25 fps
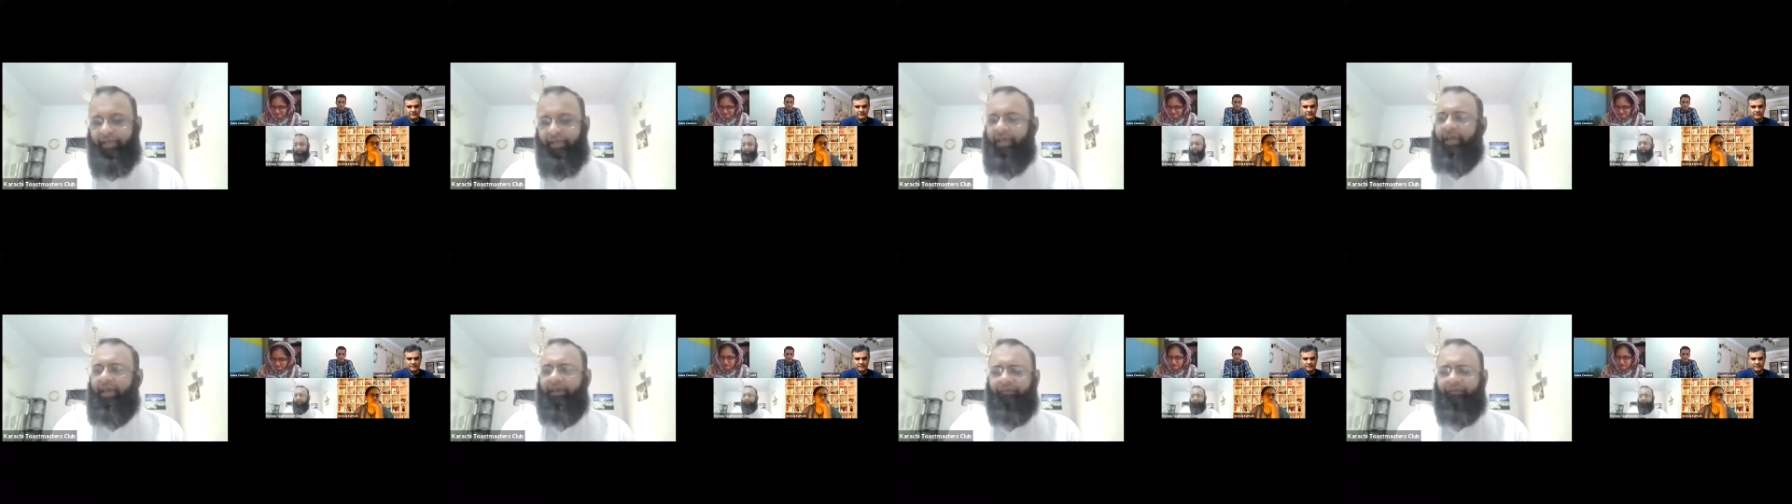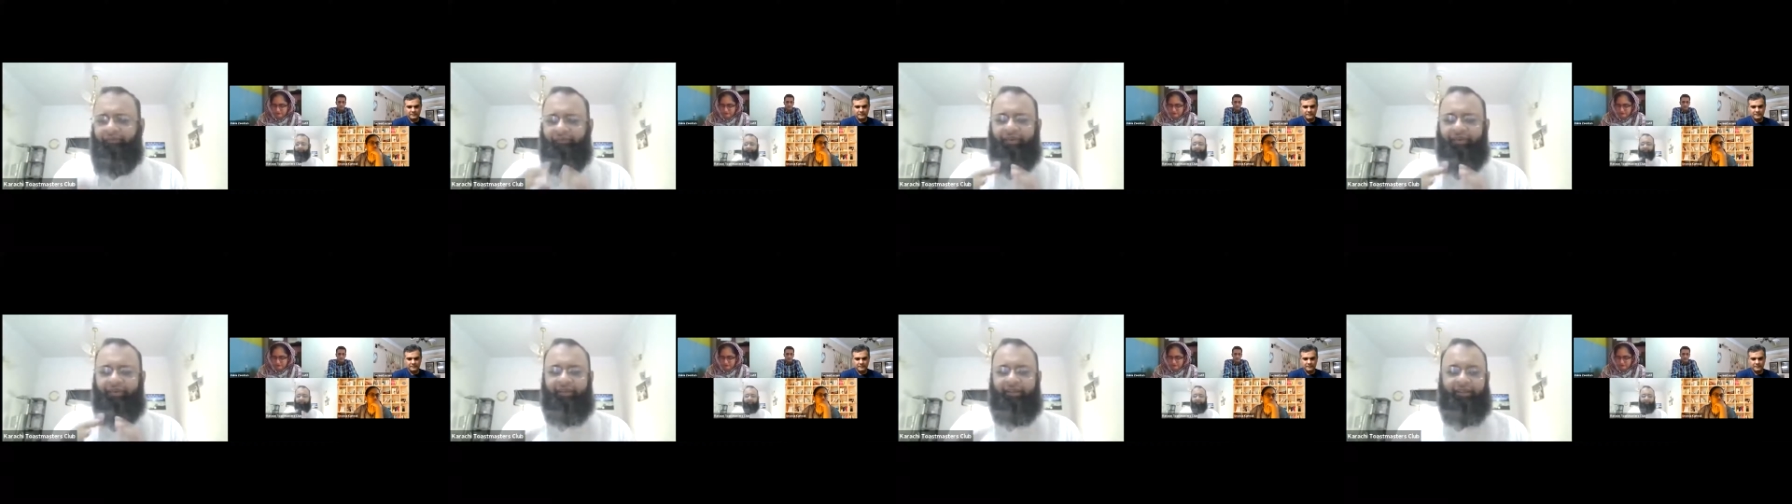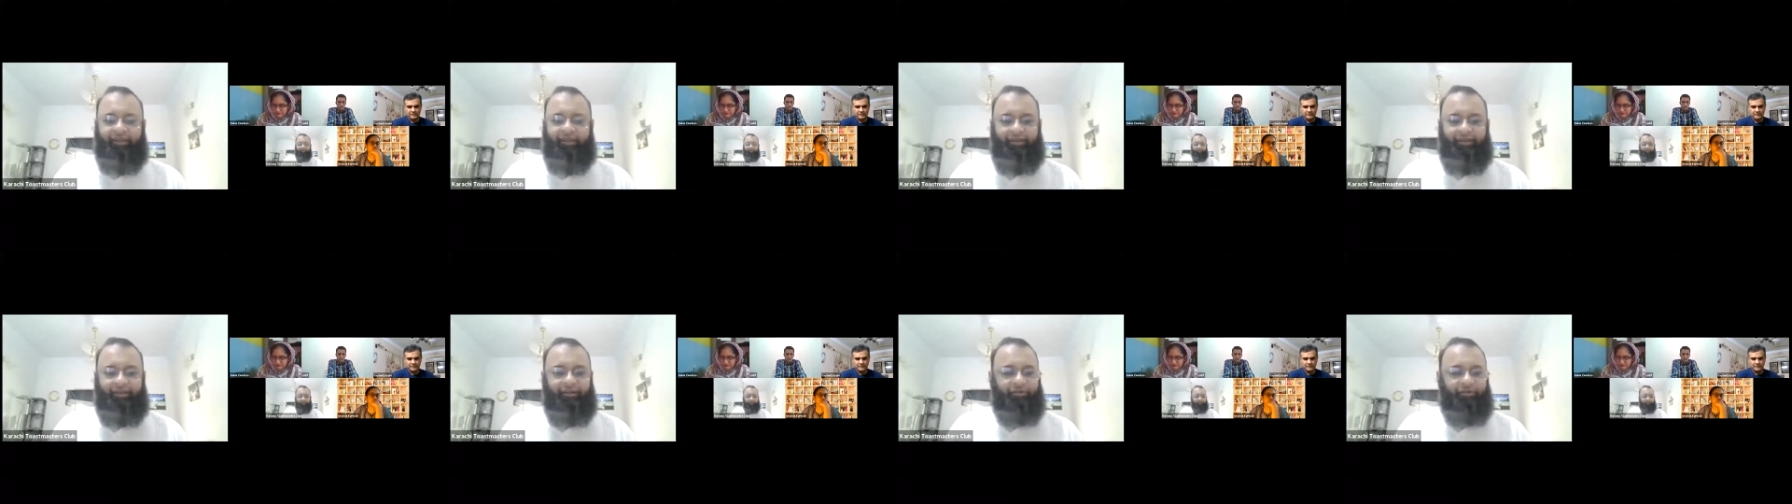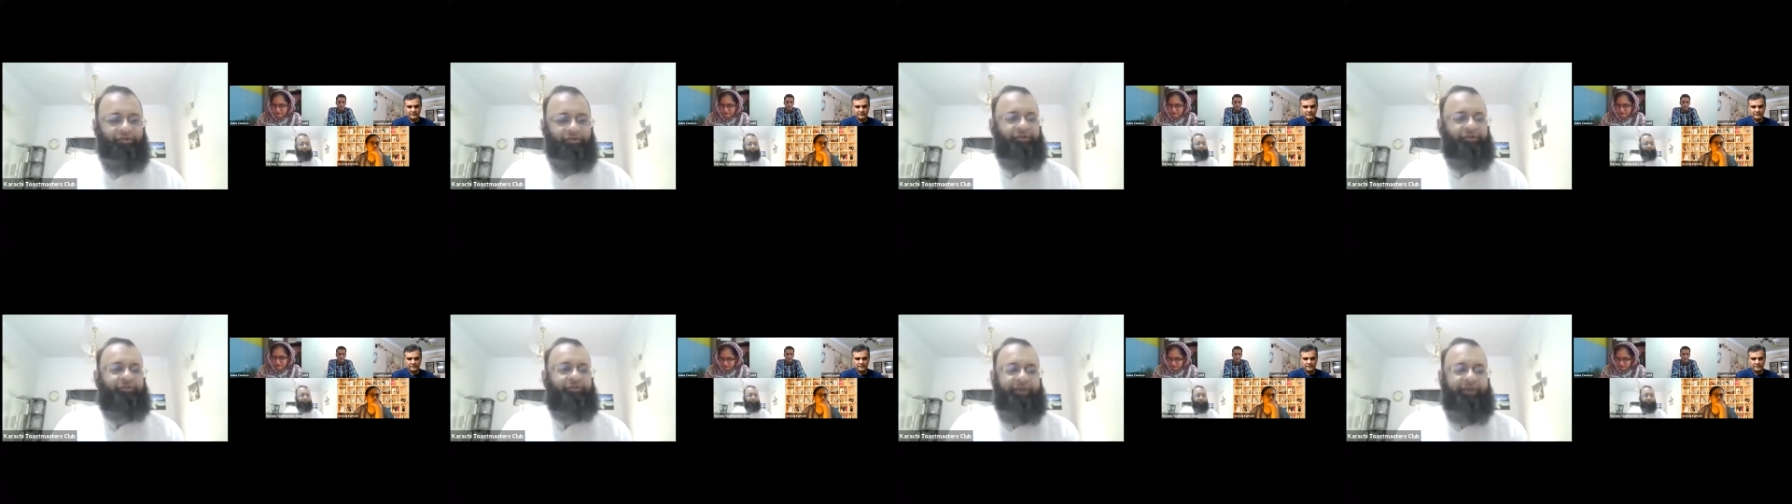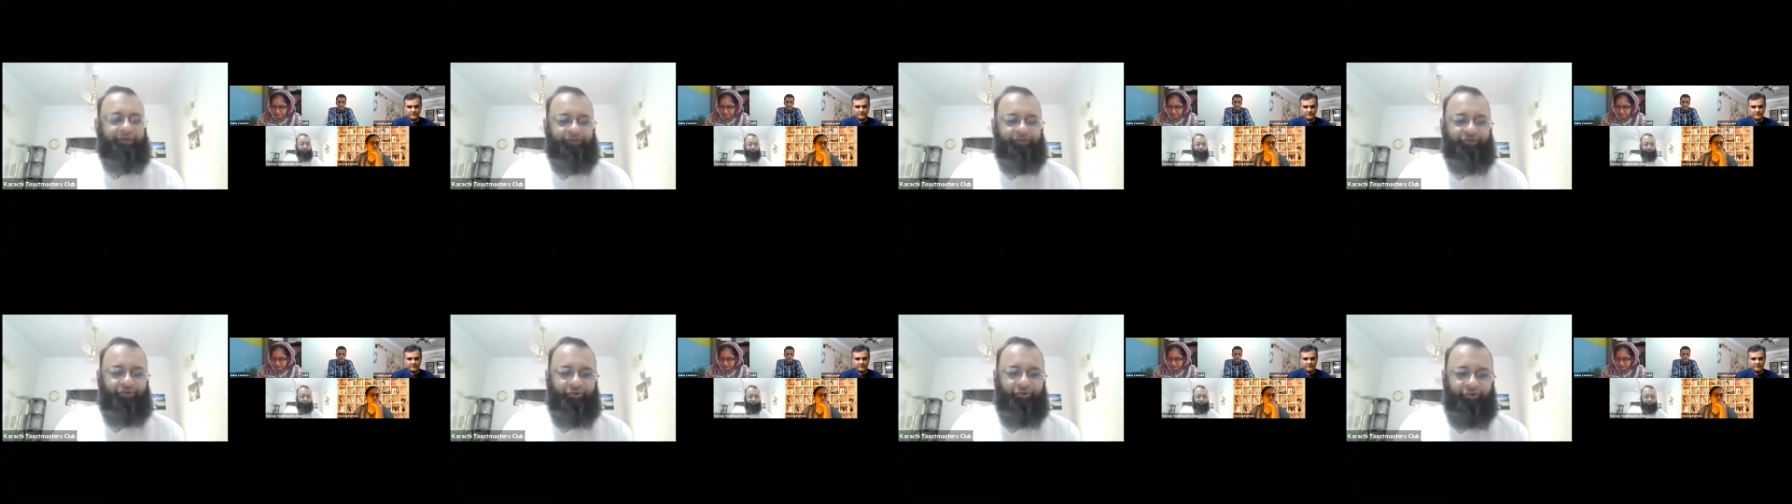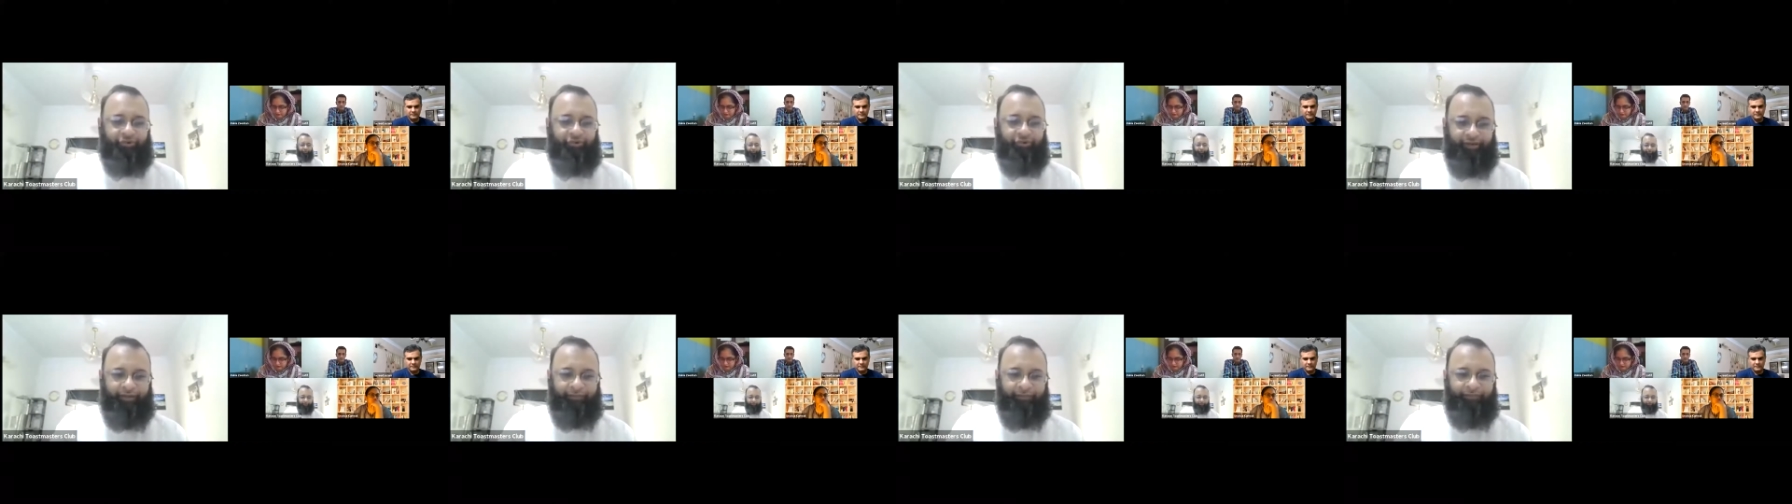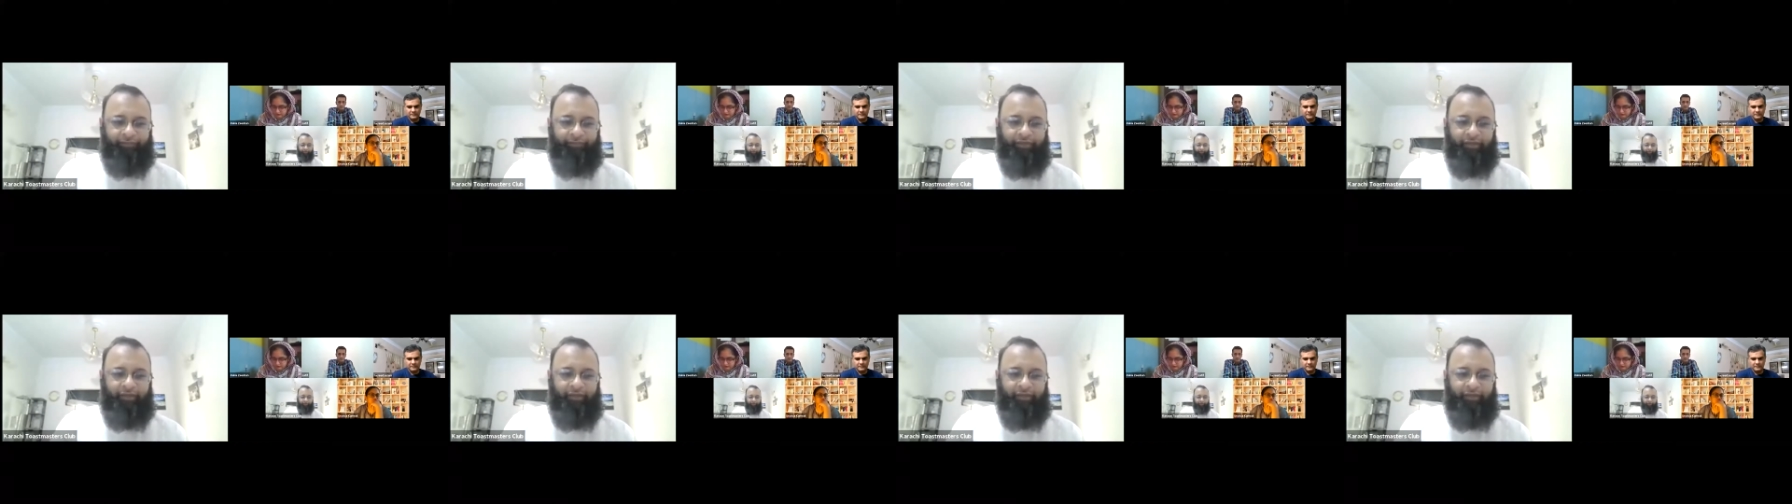Everything could be a story.